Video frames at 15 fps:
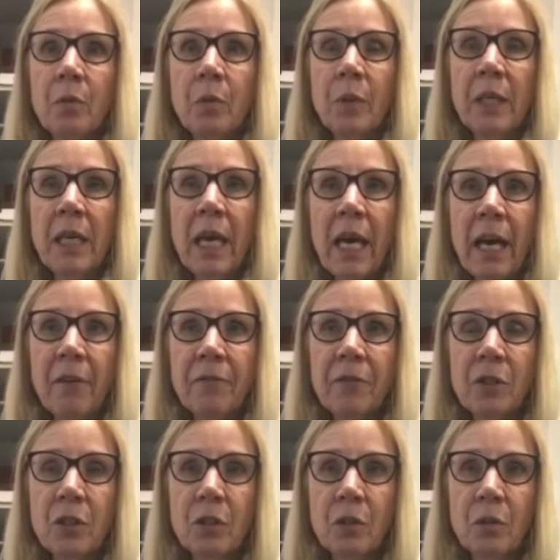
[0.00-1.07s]
we
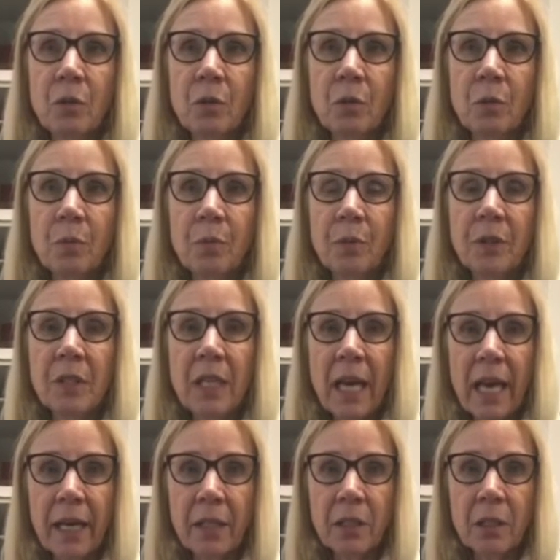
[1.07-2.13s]
have to
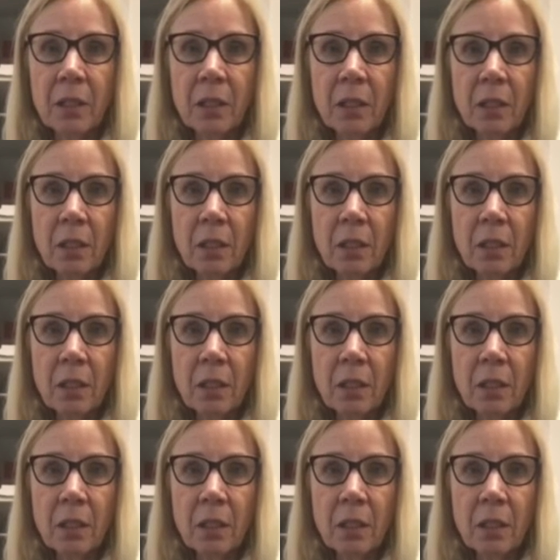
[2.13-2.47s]
protect